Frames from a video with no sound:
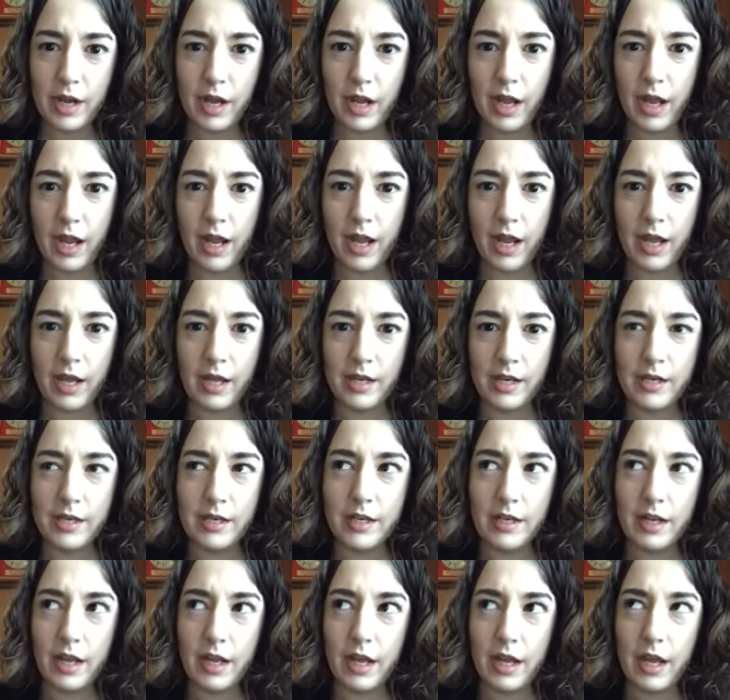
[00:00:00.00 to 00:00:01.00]
And
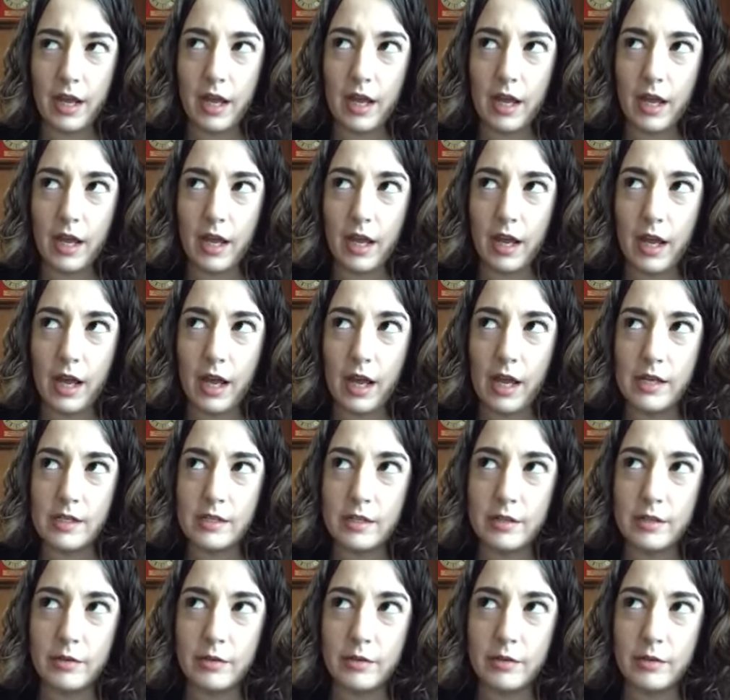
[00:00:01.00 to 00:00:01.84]
as an